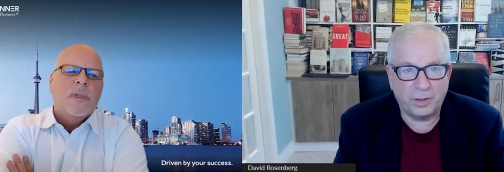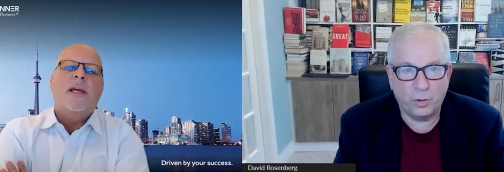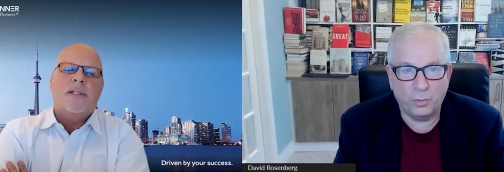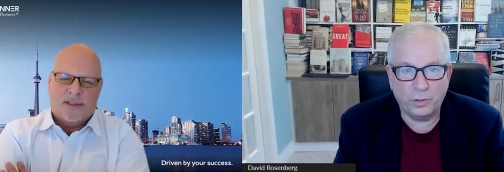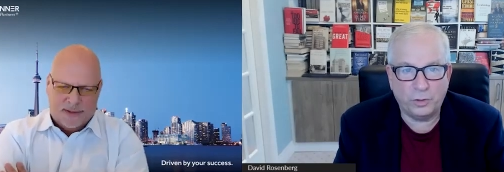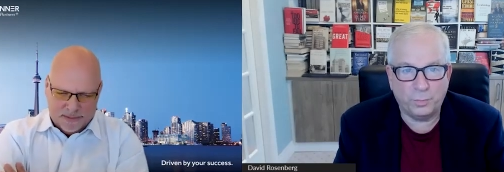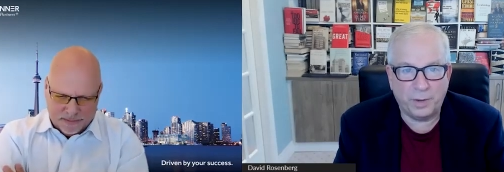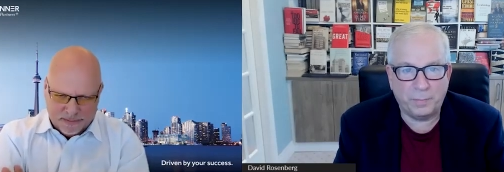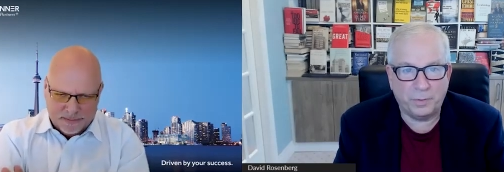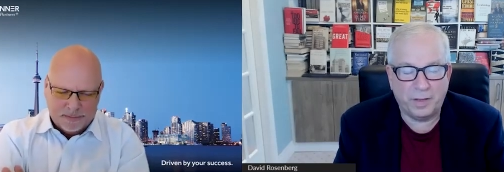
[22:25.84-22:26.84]
Speaker 1: the yes. only two
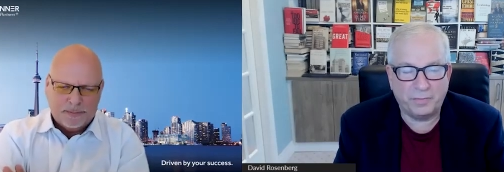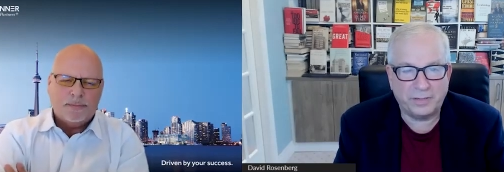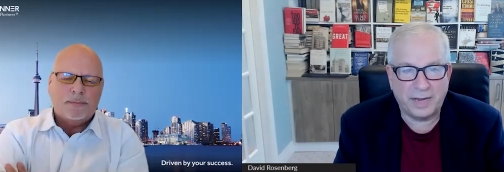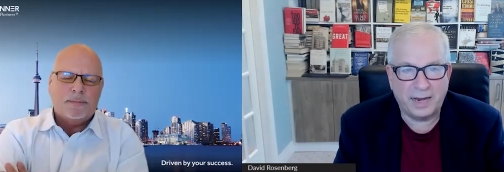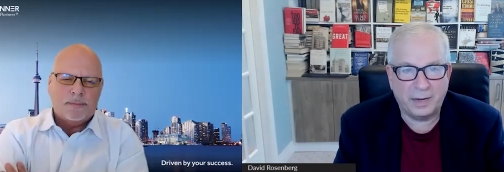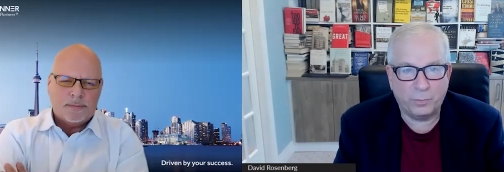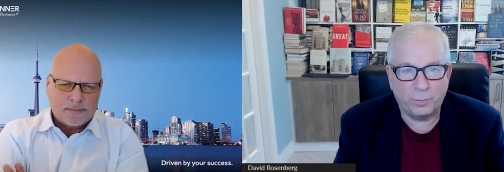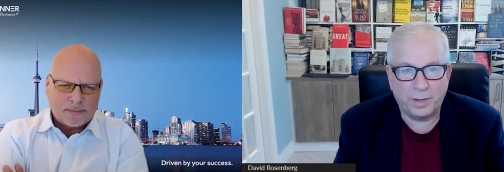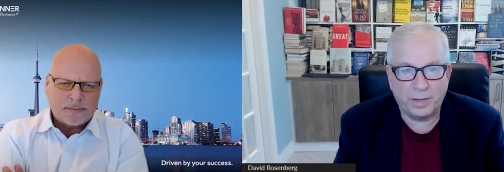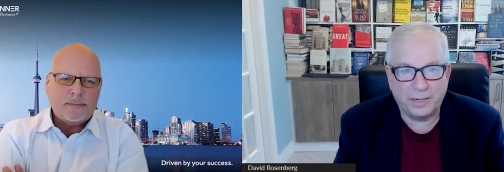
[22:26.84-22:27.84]
people left standing were
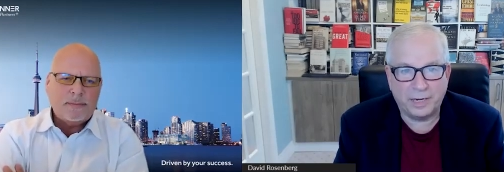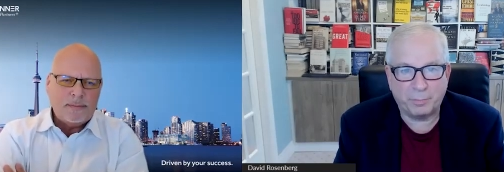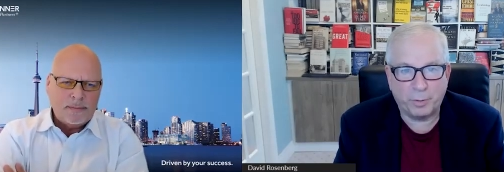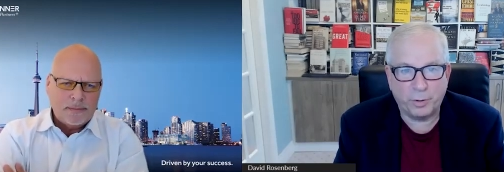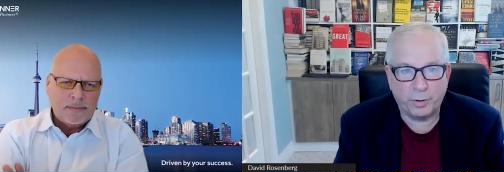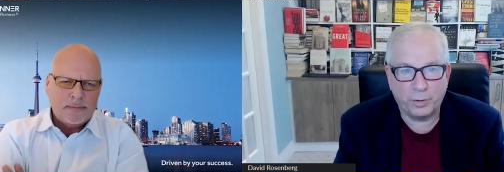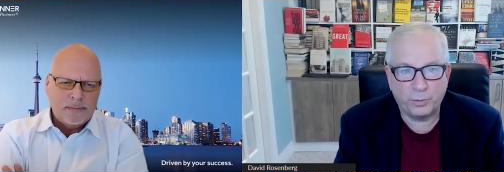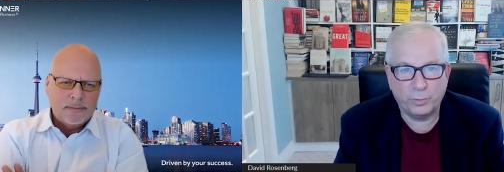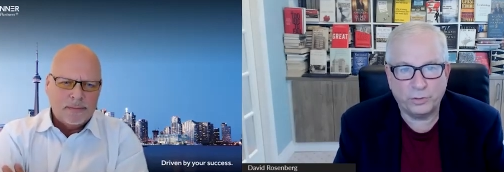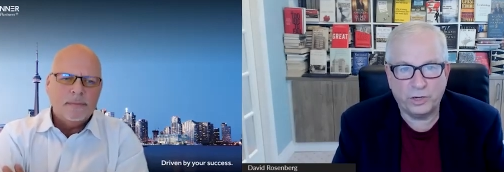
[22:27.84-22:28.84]
me and Dick Berner, who
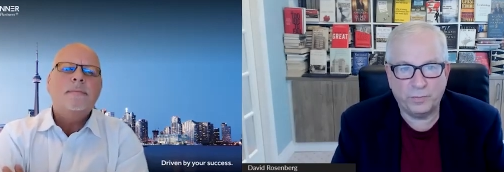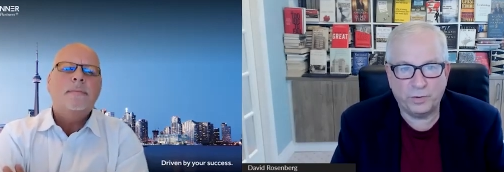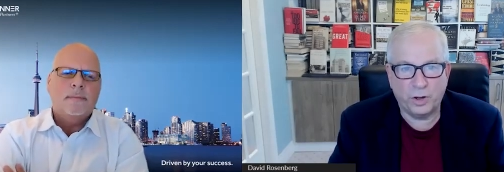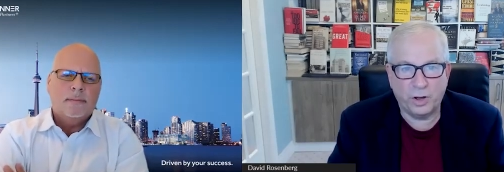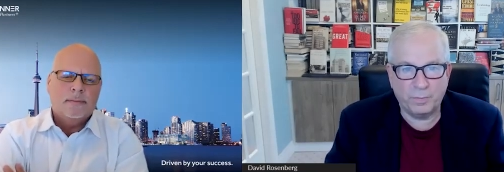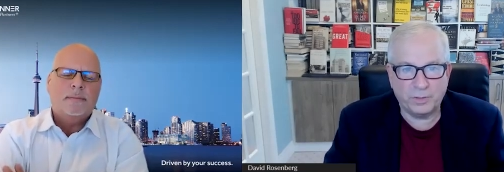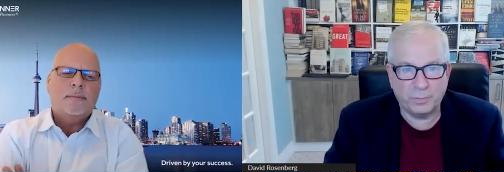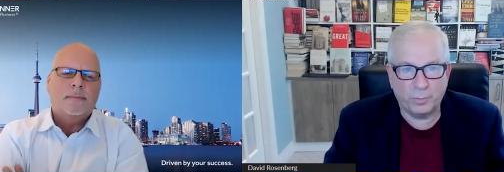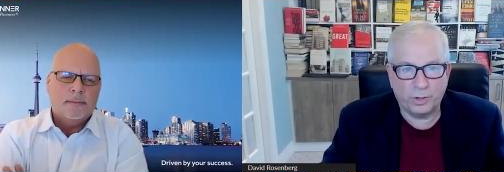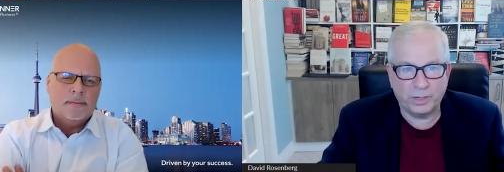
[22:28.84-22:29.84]
was chief economist to
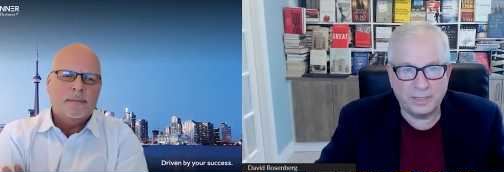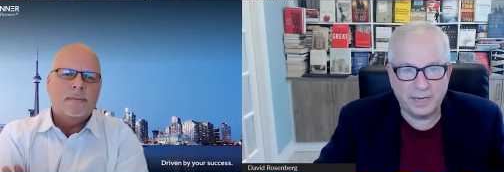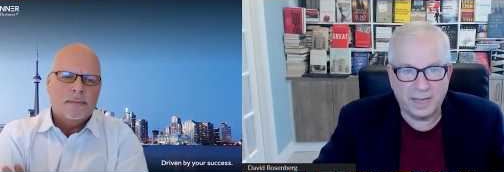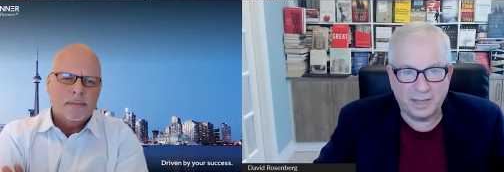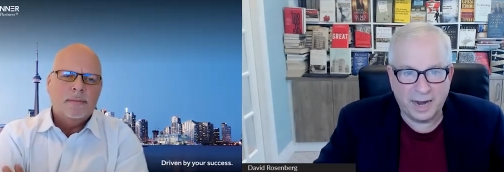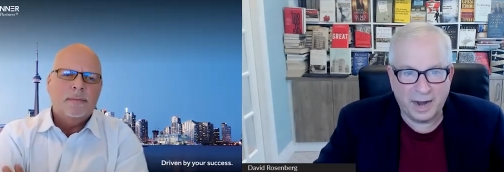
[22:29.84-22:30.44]
Morgan Stanley.